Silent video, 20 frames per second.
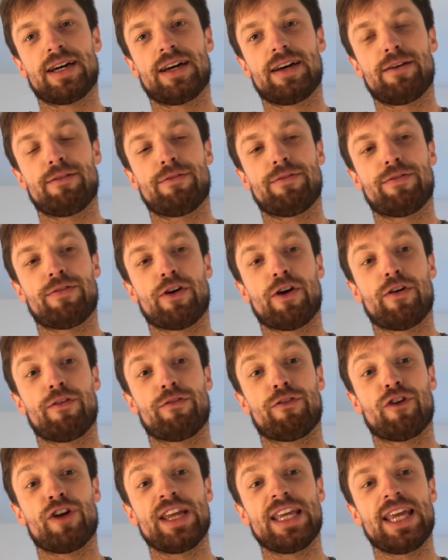
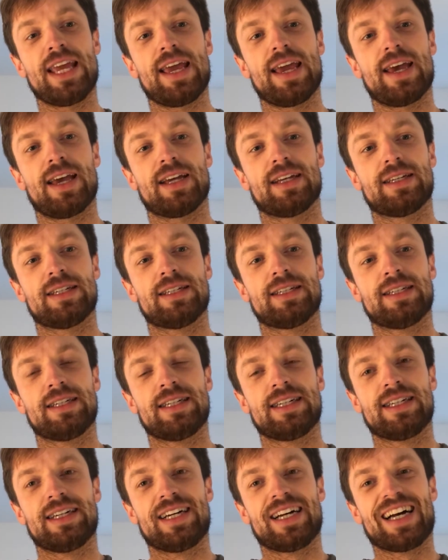for a year.
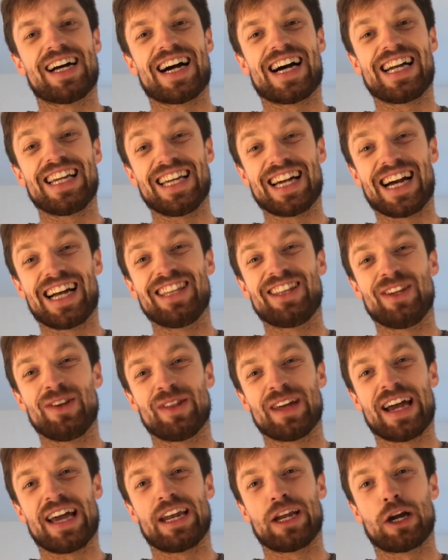I do
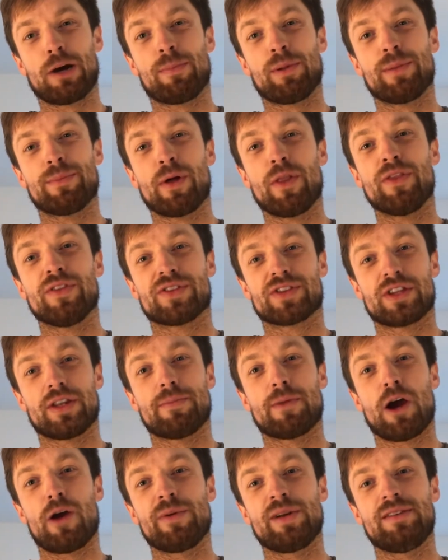that in a couple of months at the
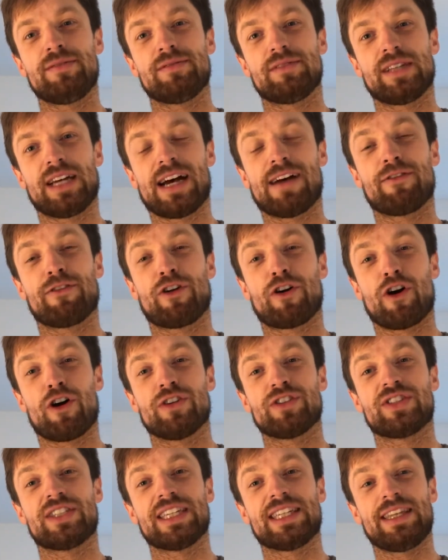moment. I've got
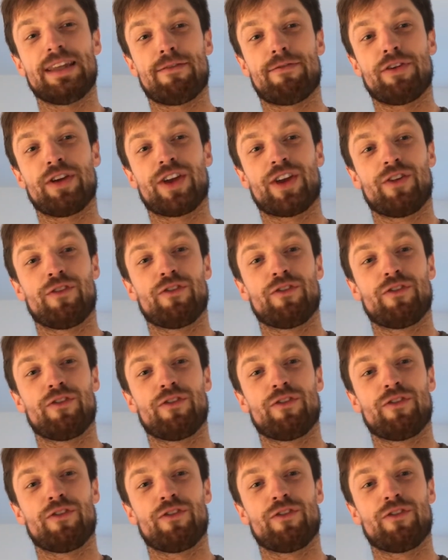significant